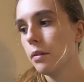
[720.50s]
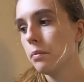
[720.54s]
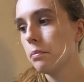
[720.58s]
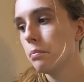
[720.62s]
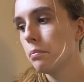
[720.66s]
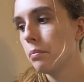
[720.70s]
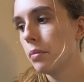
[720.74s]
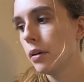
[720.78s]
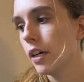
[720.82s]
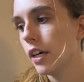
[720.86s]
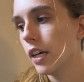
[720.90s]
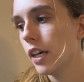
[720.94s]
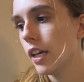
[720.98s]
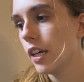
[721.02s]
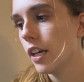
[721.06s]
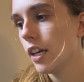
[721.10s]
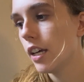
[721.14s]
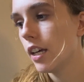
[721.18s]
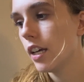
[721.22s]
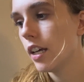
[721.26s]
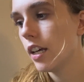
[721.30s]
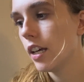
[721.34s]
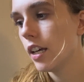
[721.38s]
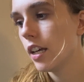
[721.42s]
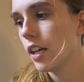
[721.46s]
but
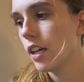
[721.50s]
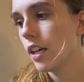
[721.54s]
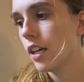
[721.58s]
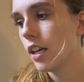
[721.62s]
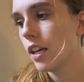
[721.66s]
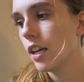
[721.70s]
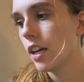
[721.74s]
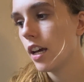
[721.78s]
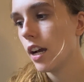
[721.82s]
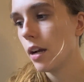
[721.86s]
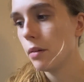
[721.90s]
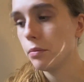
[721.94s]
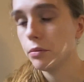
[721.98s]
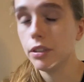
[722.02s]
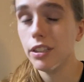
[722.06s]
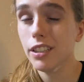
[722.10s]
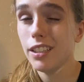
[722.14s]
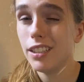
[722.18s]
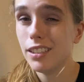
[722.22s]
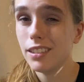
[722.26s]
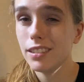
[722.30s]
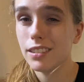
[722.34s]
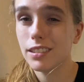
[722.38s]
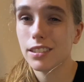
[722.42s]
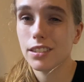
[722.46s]

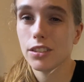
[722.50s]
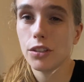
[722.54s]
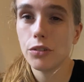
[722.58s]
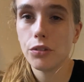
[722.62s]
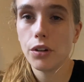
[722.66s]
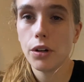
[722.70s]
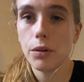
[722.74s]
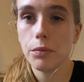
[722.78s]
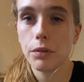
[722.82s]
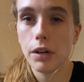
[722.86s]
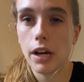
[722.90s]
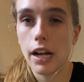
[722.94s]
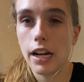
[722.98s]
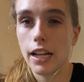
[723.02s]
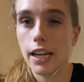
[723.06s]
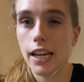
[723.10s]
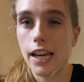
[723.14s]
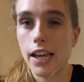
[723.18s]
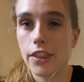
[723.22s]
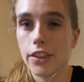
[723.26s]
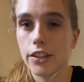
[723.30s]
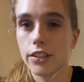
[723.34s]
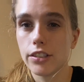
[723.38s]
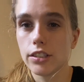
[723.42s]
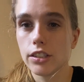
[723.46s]
so far I'm glad I
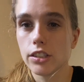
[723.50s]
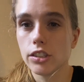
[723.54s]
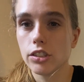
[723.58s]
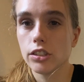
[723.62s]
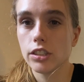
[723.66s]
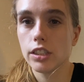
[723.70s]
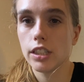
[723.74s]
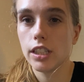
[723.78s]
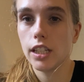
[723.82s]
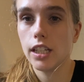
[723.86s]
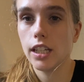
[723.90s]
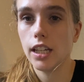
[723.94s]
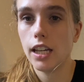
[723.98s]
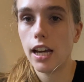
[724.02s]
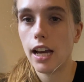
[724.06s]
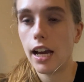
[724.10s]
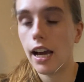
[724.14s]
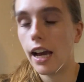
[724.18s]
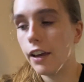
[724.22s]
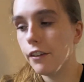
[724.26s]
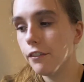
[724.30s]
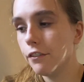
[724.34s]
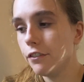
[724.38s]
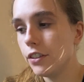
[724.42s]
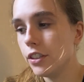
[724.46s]
got the surgery.
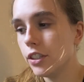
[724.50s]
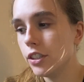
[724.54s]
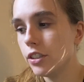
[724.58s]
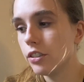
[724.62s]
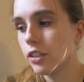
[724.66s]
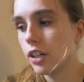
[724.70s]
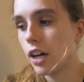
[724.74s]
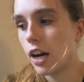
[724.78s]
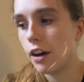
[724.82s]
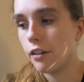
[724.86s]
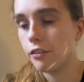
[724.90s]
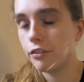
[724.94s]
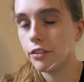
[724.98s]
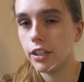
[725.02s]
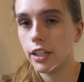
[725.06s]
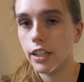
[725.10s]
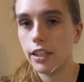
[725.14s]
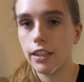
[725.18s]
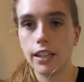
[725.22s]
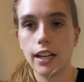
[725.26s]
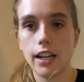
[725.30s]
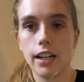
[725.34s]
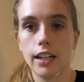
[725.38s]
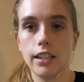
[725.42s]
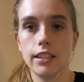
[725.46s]
I feel confident
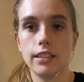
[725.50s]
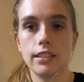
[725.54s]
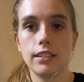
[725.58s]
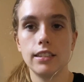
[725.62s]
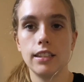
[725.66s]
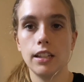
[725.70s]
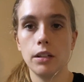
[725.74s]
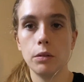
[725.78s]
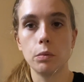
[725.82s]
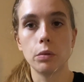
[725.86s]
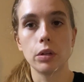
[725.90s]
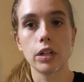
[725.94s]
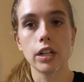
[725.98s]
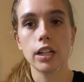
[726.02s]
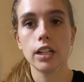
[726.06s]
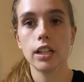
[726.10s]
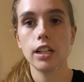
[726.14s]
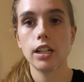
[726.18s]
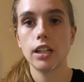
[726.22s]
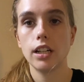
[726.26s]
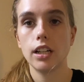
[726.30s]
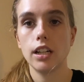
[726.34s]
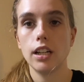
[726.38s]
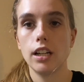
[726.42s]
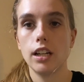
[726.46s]
that it did work.
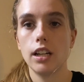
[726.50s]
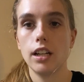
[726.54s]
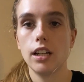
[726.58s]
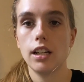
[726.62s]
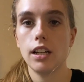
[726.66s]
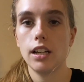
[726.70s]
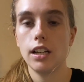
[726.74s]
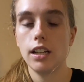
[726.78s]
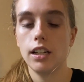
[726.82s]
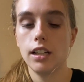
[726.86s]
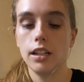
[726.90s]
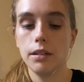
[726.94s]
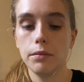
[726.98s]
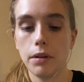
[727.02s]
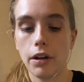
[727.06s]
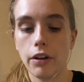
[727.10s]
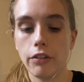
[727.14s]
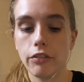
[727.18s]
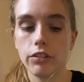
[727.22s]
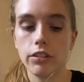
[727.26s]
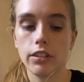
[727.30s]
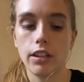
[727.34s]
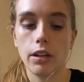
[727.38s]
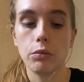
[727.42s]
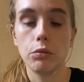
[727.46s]

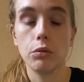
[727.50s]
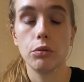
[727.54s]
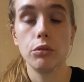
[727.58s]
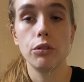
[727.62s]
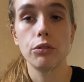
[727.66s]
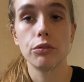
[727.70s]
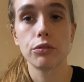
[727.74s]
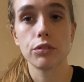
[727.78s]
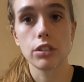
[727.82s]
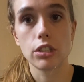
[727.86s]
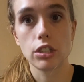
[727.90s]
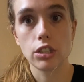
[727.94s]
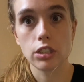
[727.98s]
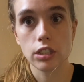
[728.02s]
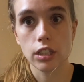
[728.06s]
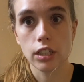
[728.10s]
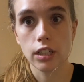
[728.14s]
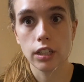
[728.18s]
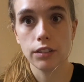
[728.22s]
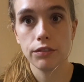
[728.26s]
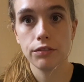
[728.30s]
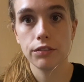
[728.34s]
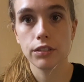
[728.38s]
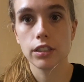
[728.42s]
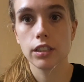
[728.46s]
Obviously I won't know for
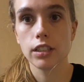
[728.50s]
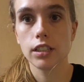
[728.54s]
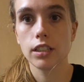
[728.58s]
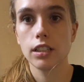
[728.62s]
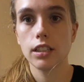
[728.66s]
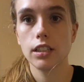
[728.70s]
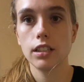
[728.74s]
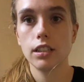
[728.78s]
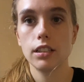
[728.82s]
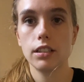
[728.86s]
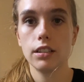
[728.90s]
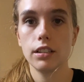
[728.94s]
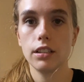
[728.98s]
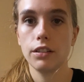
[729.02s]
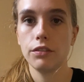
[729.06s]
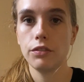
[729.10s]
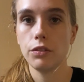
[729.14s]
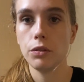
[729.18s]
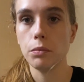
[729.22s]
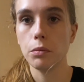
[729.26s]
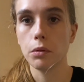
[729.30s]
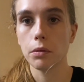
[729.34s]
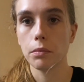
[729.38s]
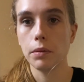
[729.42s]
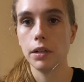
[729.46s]
sure for a few
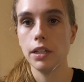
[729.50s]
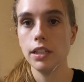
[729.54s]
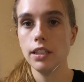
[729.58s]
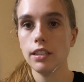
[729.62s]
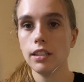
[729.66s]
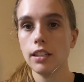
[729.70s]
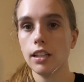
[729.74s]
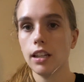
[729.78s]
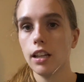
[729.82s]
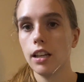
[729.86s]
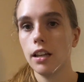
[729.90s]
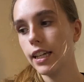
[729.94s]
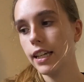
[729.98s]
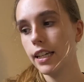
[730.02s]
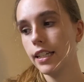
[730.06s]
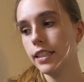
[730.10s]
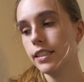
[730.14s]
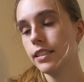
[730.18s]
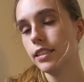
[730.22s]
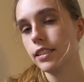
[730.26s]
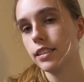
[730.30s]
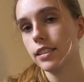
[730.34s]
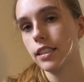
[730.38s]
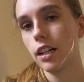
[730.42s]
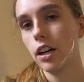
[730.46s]
more months.
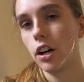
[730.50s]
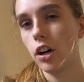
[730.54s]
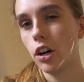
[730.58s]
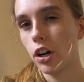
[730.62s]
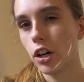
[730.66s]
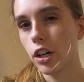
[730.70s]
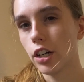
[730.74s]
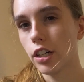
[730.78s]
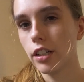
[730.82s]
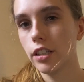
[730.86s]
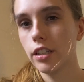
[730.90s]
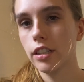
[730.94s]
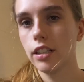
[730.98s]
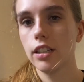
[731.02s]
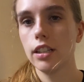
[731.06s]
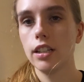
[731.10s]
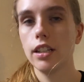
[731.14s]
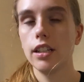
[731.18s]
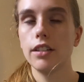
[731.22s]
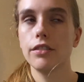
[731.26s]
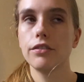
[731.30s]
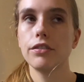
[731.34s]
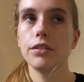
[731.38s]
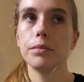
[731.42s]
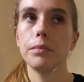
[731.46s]
It's hard
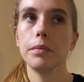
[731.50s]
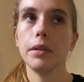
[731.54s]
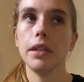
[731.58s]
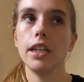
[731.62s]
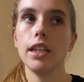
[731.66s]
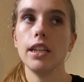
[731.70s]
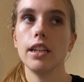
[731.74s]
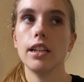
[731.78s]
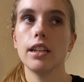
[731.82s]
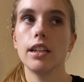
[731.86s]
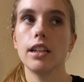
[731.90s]
for me